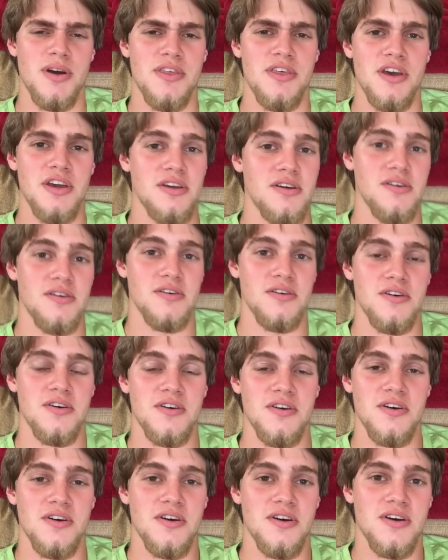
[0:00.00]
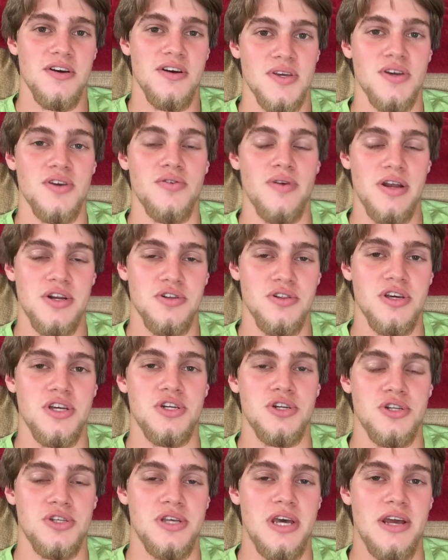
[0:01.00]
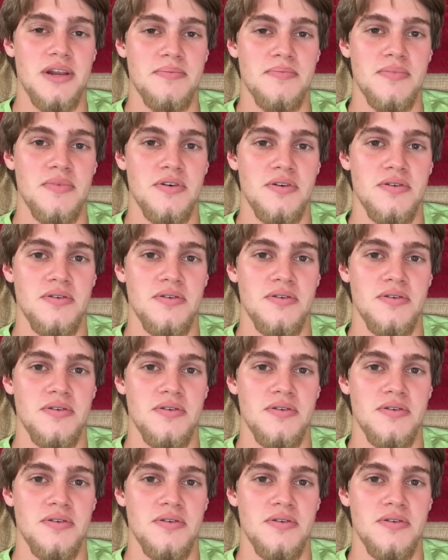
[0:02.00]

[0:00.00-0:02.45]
I think. Congratulations, Adam.